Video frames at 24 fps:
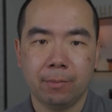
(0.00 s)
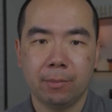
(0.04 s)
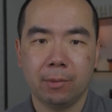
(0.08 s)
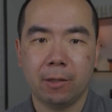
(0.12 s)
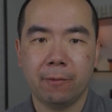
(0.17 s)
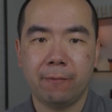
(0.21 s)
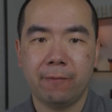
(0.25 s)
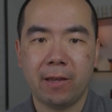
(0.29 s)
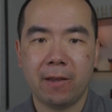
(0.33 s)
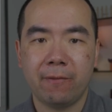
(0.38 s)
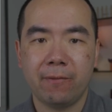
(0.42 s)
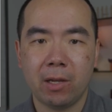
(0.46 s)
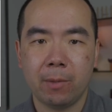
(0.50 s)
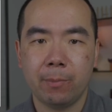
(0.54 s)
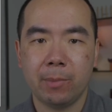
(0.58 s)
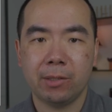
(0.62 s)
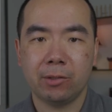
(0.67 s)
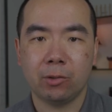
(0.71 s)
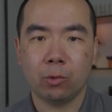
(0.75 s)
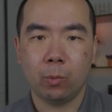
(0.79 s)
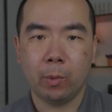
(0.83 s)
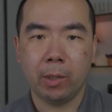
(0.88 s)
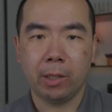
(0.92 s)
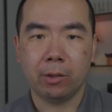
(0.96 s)
the FEVM
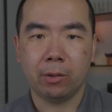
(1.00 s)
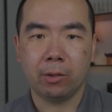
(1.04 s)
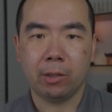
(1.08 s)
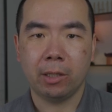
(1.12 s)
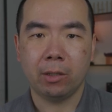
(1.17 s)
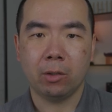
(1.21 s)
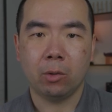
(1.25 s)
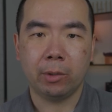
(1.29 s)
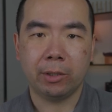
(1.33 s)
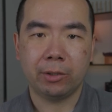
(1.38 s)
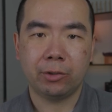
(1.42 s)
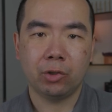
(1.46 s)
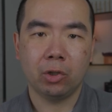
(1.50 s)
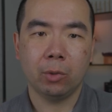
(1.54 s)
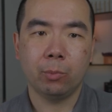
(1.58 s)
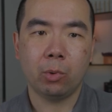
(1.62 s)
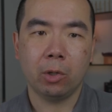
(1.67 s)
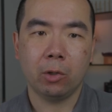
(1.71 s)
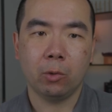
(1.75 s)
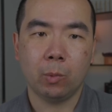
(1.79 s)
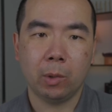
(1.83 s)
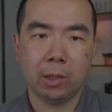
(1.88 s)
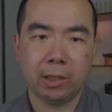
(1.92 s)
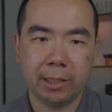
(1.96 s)
is the winner at only
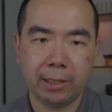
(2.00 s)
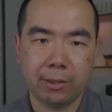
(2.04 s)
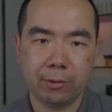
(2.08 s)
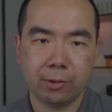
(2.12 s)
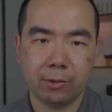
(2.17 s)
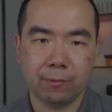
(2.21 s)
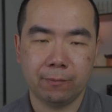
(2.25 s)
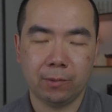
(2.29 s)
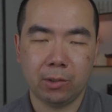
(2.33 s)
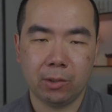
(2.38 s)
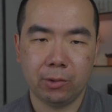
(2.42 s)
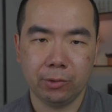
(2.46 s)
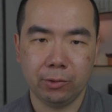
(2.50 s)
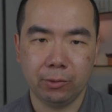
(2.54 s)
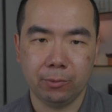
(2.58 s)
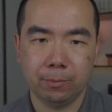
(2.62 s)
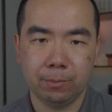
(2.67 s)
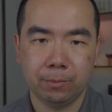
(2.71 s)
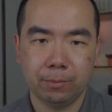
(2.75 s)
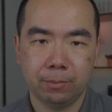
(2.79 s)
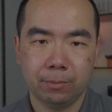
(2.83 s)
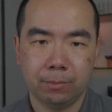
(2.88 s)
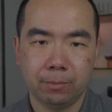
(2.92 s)
2.1 liters in volume.